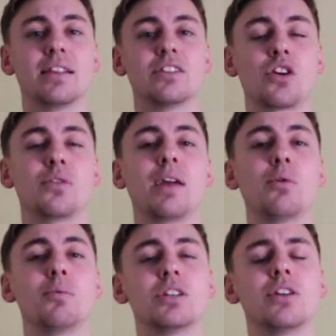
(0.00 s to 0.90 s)
so they
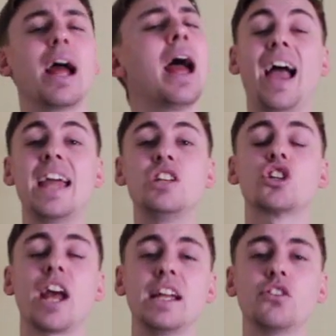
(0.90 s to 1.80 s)
will be doing it. A
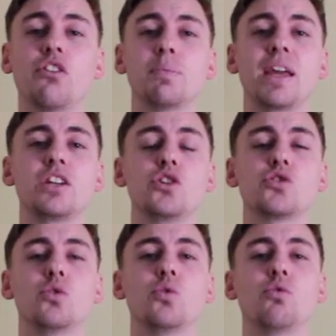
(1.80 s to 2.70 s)
change from their
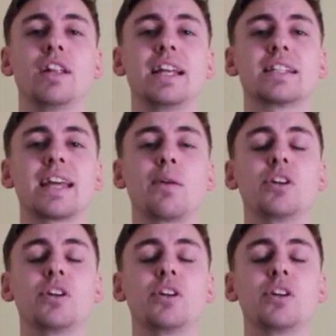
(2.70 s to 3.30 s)
usual release date,